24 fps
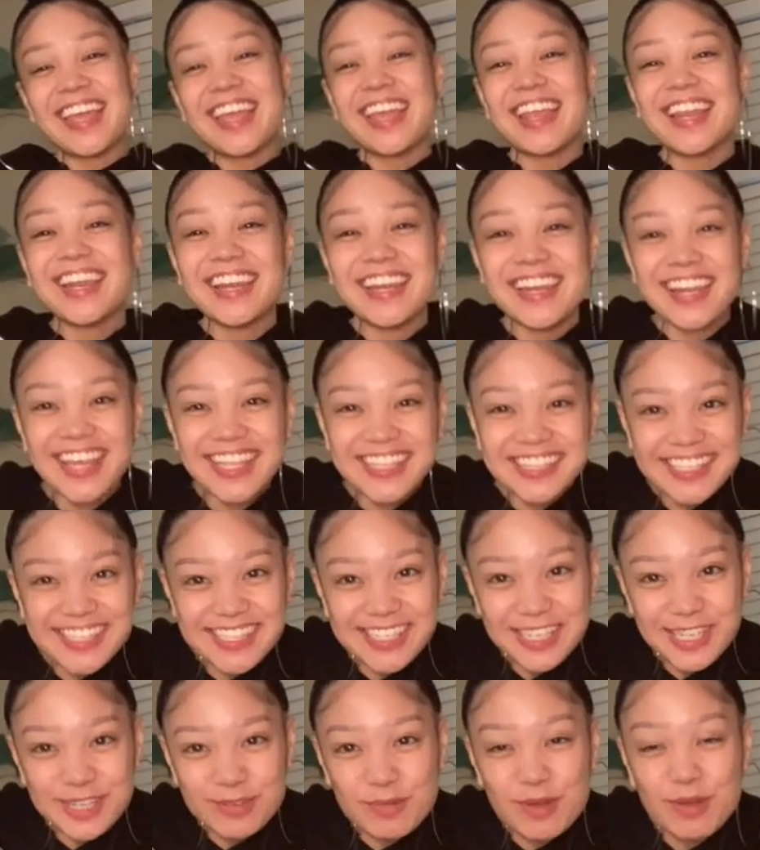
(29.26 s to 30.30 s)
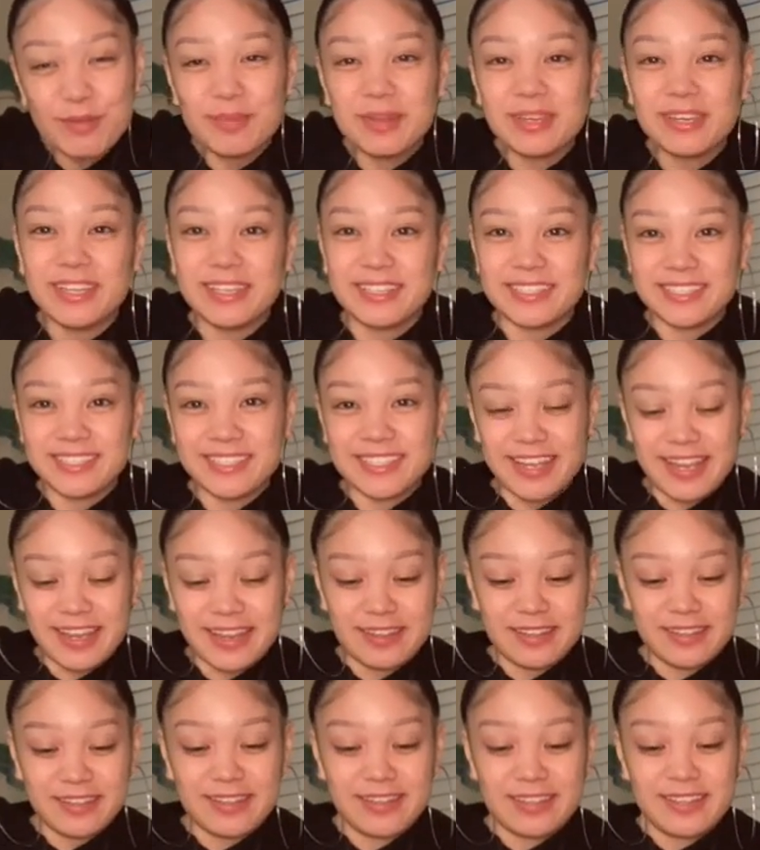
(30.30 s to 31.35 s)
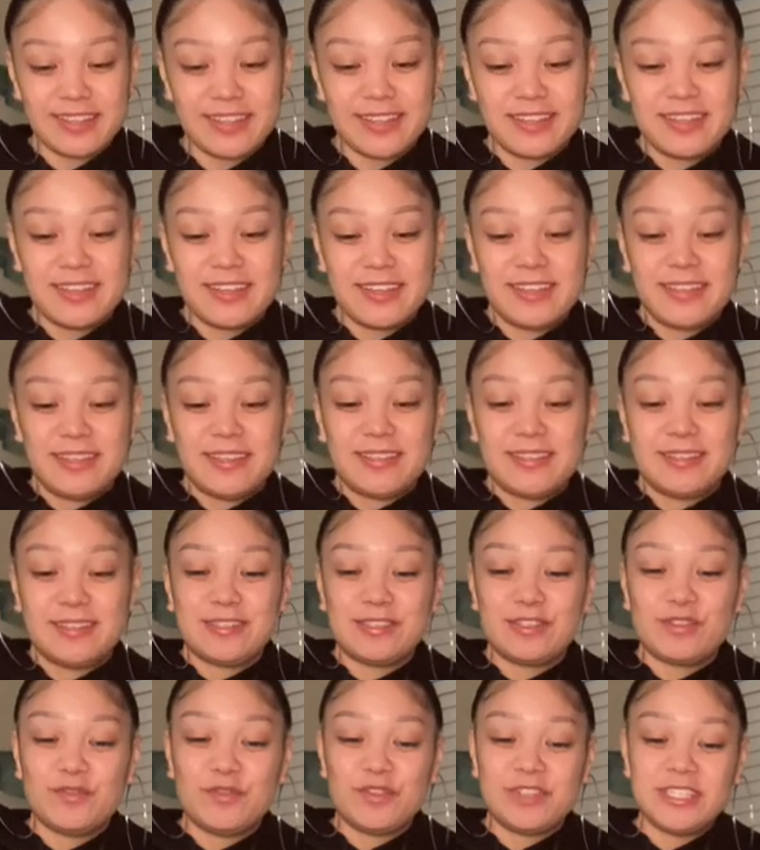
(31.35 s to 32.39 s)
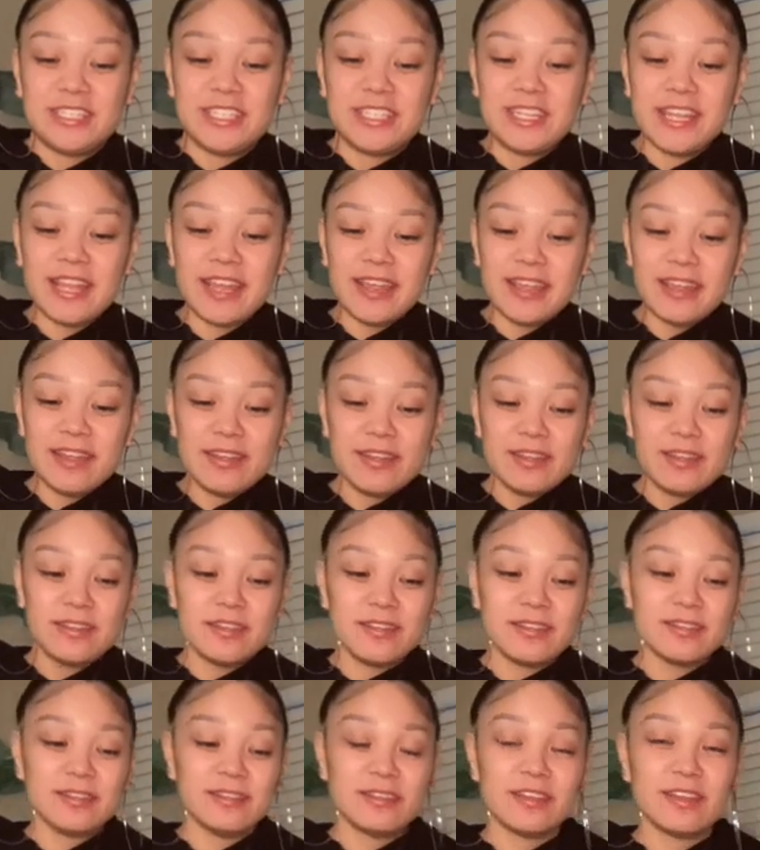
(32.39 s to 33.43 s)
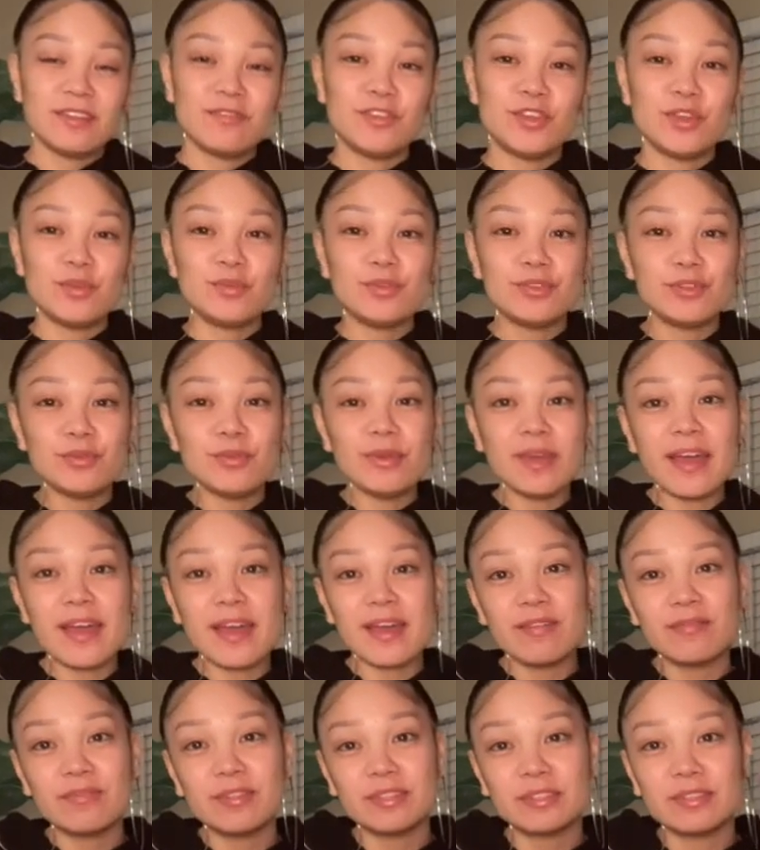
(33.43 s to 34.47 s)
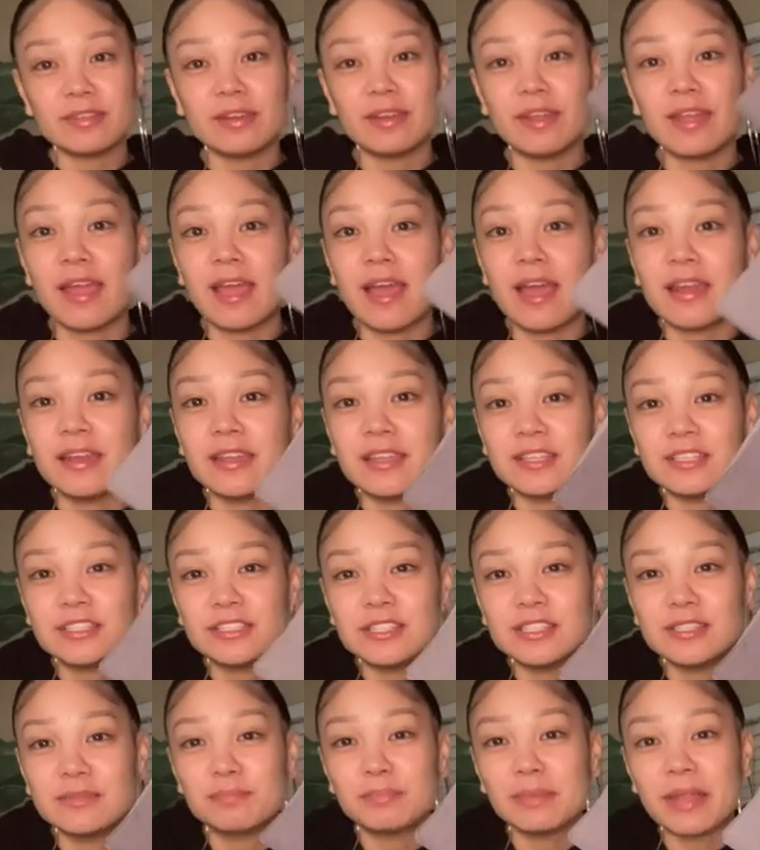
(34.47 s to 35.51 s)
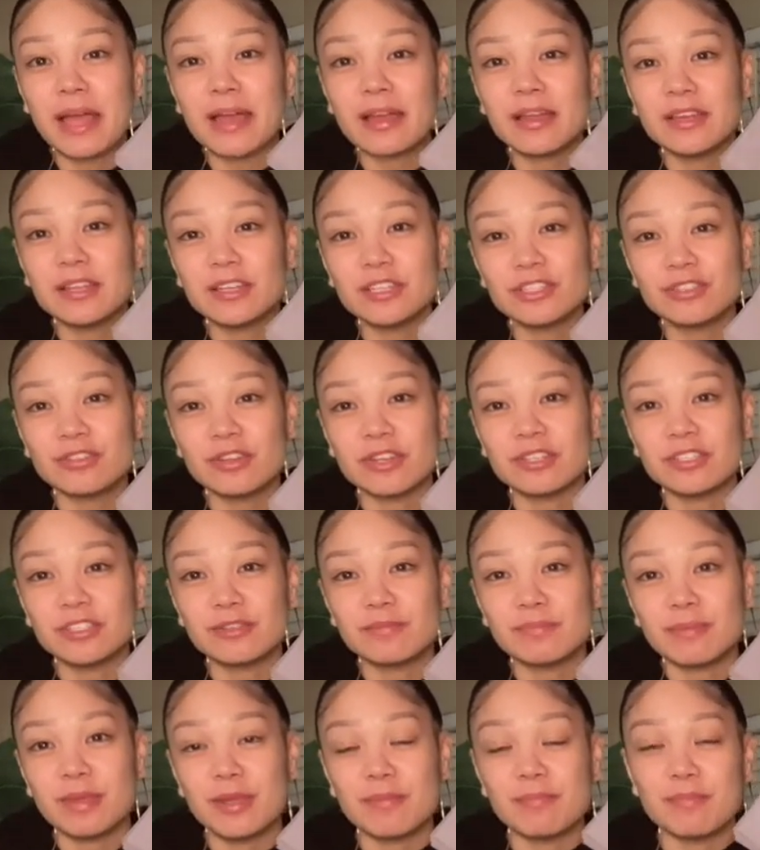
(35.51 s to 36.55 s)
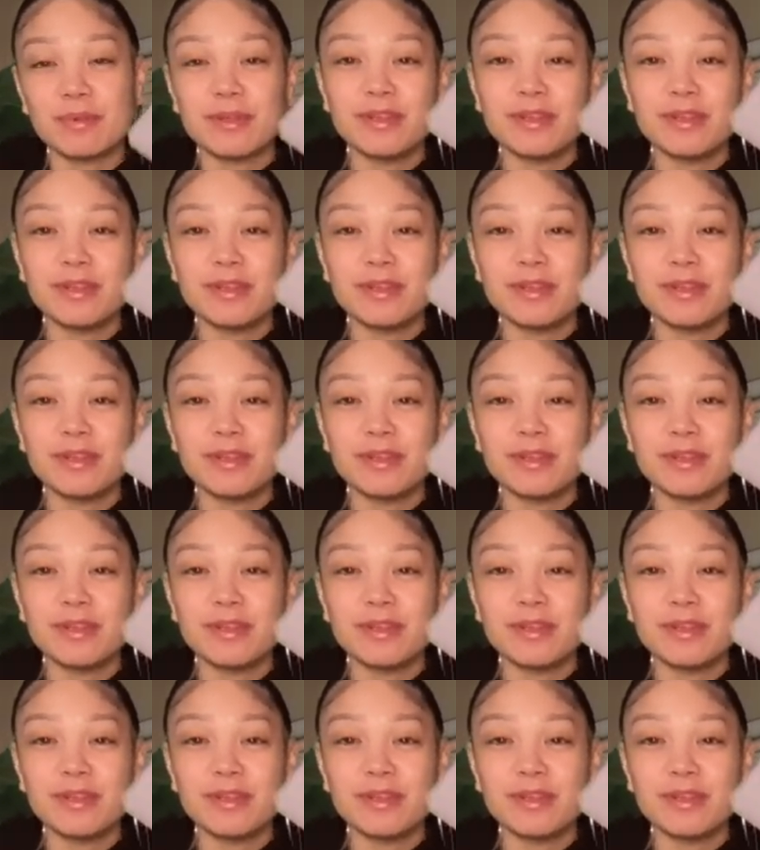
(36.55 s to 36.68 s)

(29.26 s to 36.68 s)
Let's see what we need today. So for today, if you do have this on hand, it's just black construction paper.